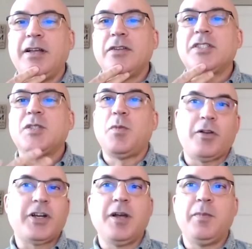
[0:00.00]

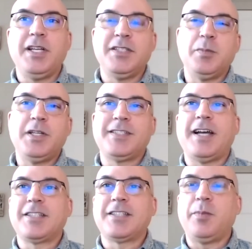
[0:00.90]
smaller companies and
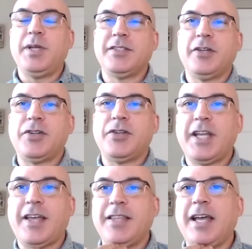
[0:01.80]
mid-sized companies
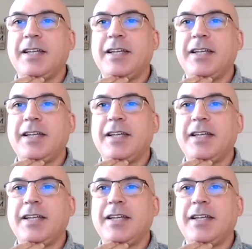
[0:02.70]
understand that.